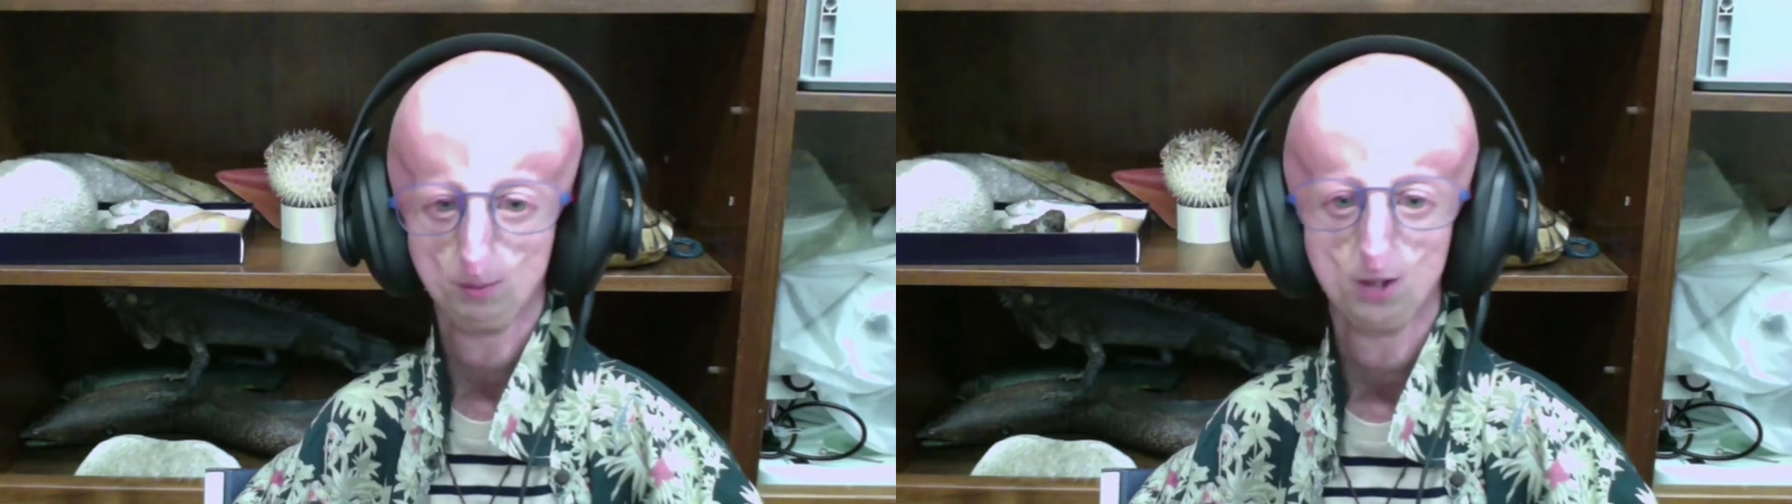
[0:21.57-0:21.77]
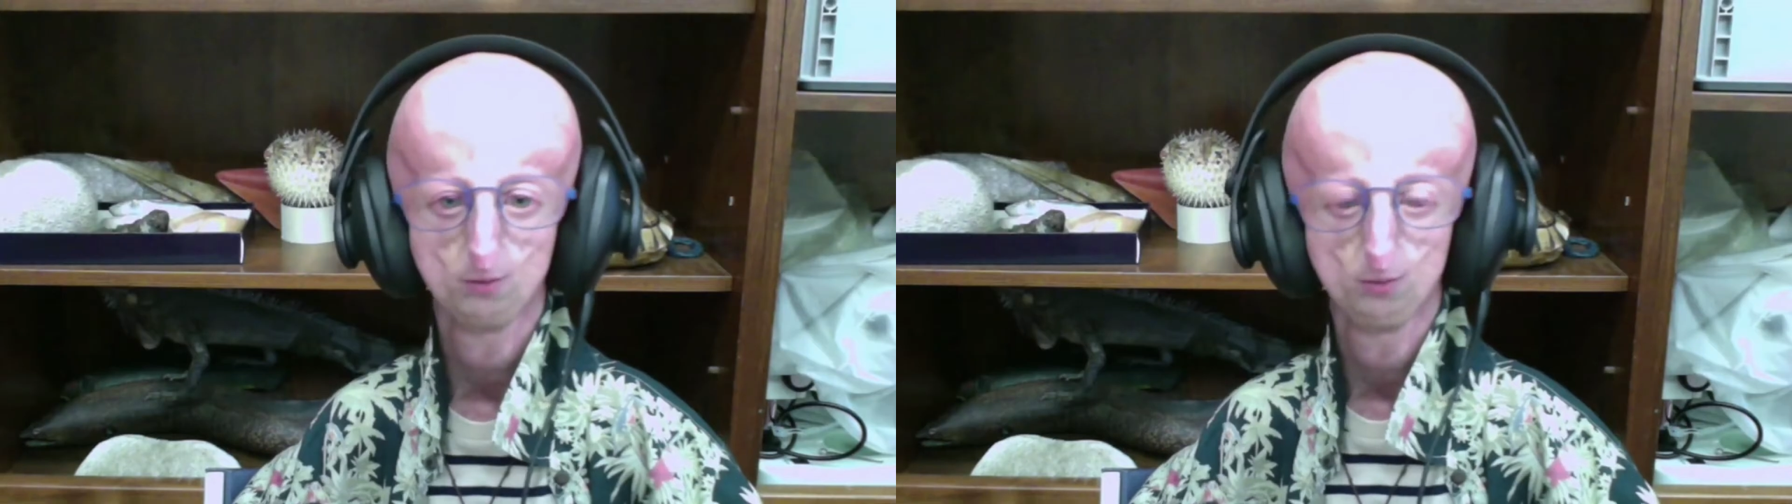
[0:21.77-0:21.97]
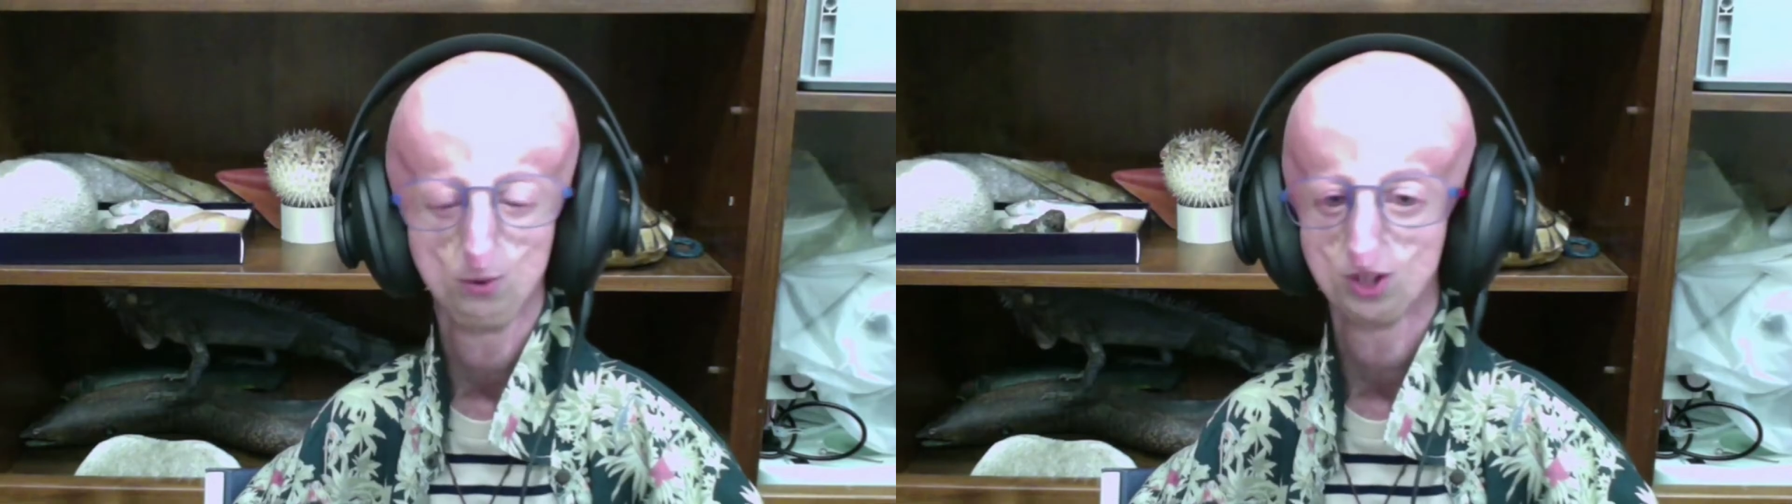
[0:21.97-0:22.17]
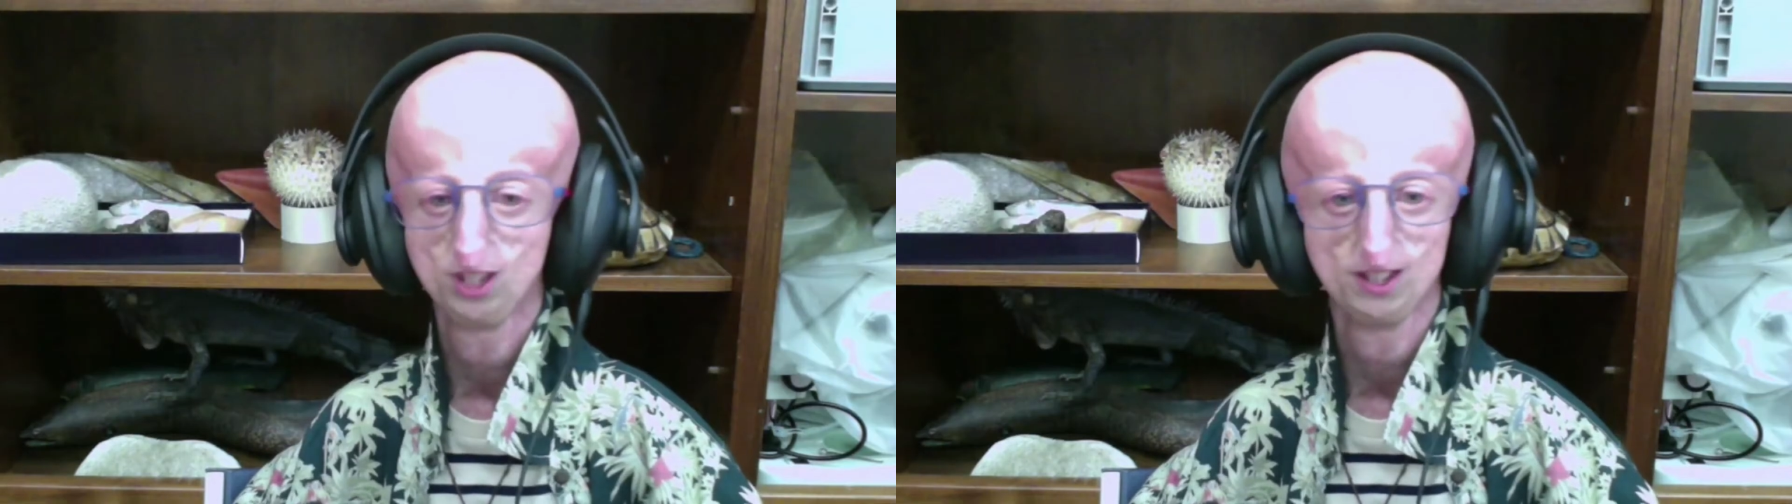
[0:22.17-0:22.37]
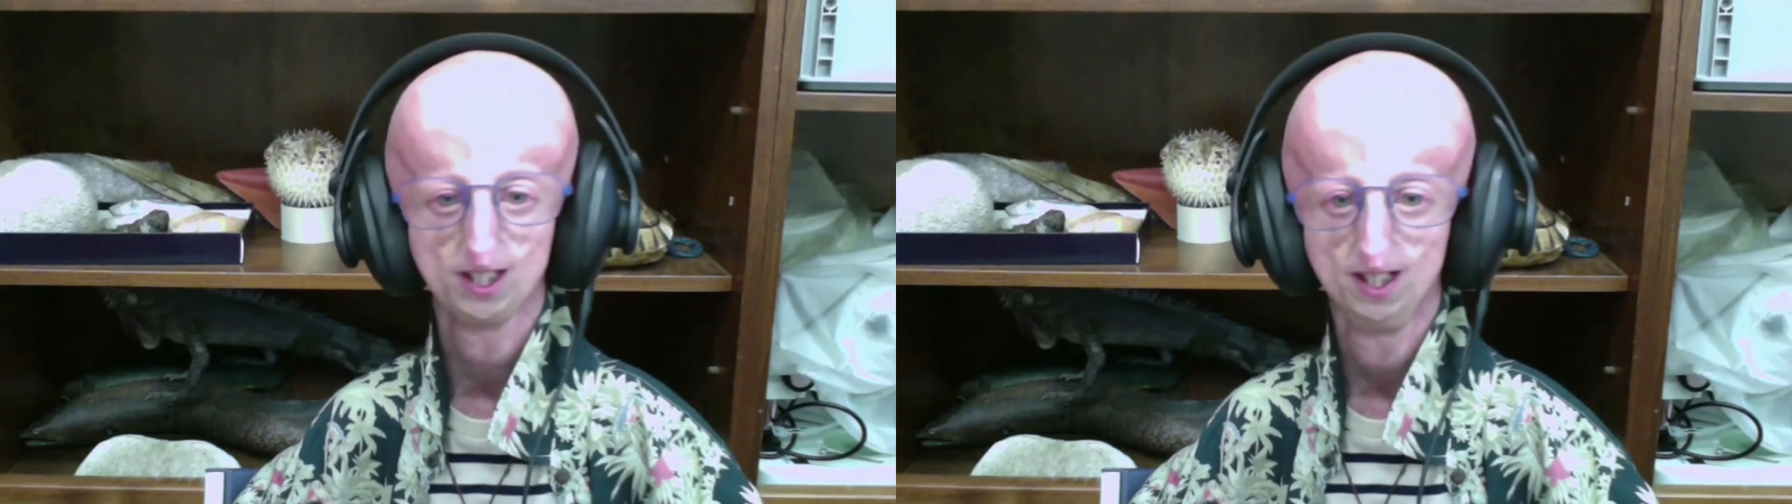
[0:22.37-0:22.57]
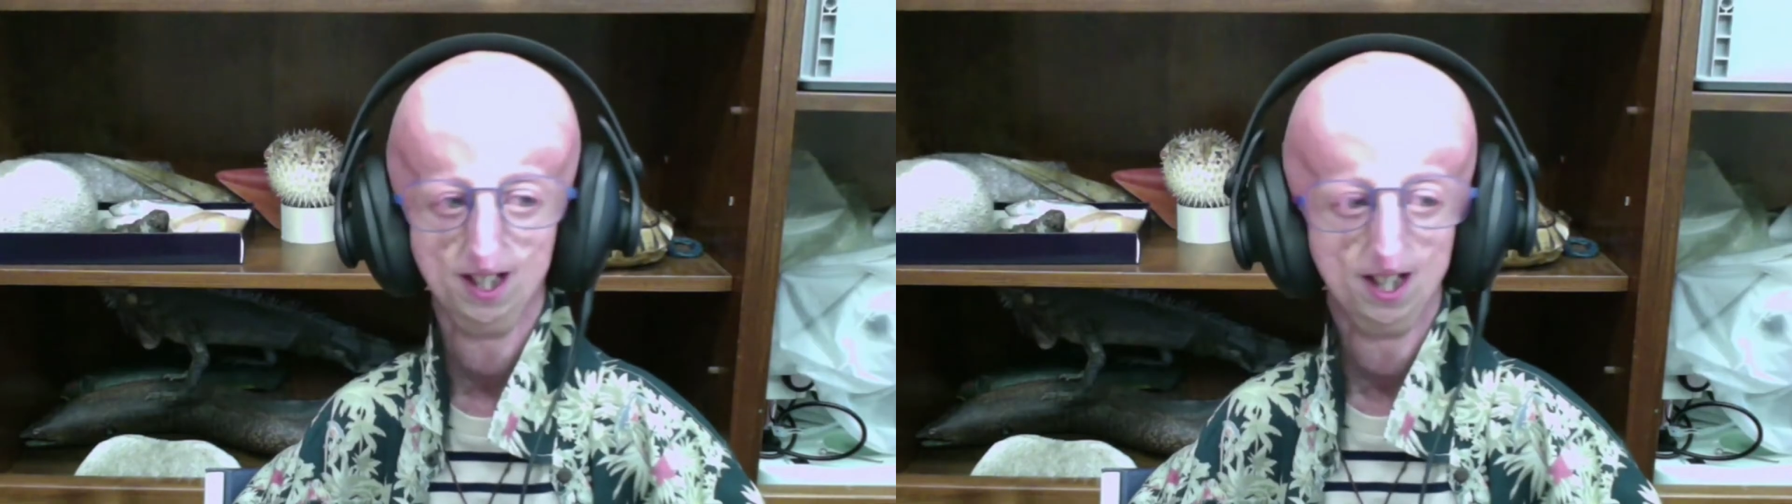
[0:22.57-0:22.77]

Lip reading: about Progeria.